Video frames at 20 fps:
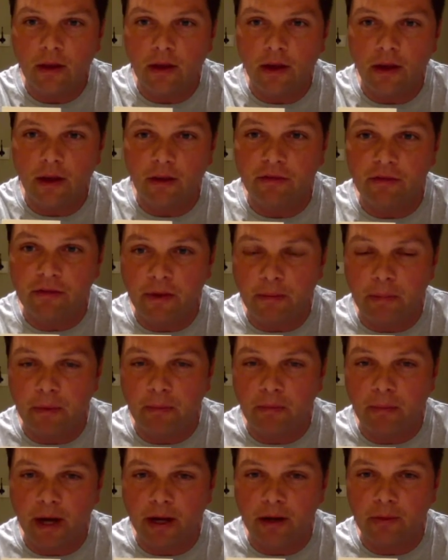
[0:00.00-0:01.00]
And flip it
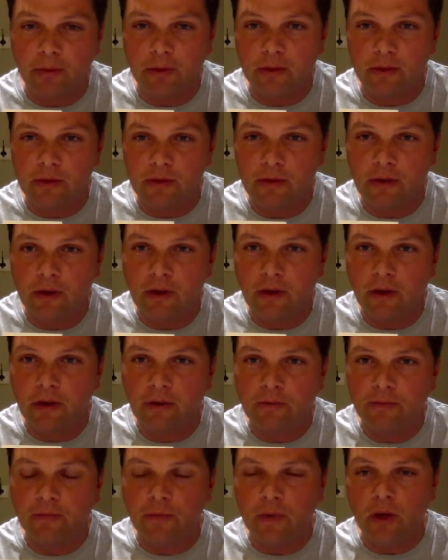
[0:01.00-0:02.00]
backwards.
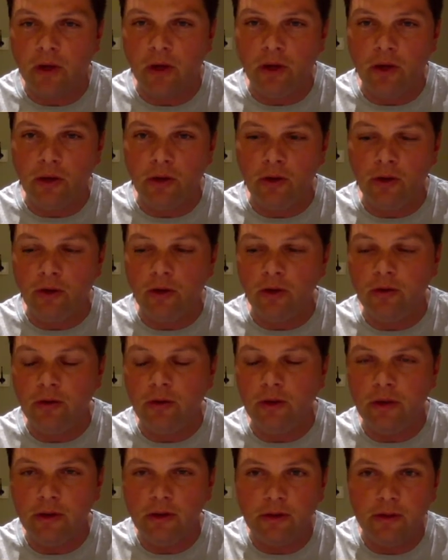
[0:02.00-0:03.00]
You can do
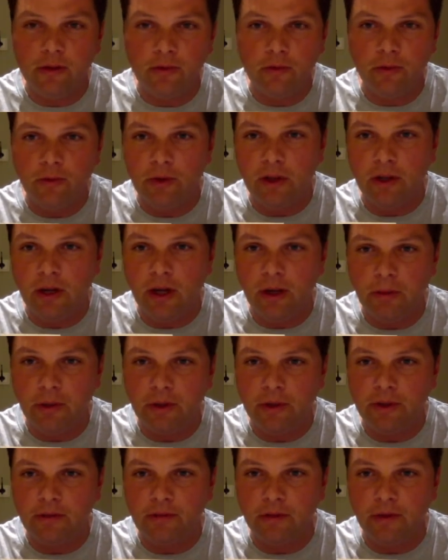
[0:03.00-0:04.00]
this with a couple
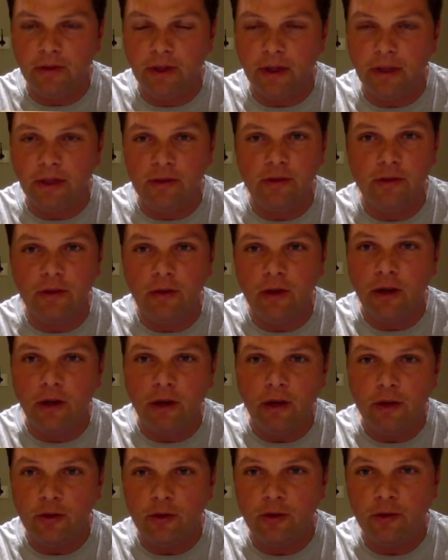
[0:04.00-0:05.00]
different things.
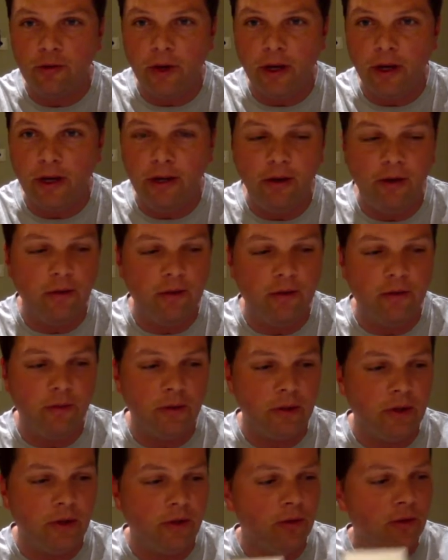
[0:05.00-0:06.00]
Try it out, it's
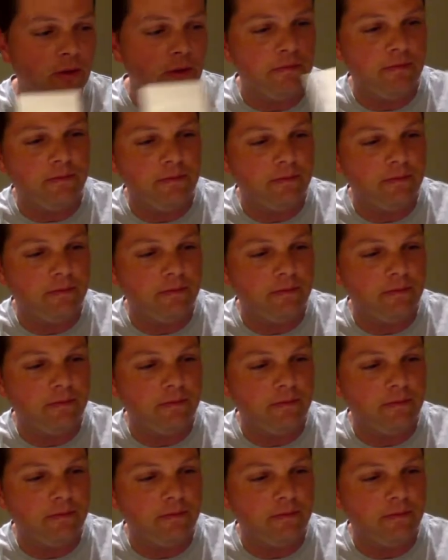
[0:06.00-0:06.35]
really cool.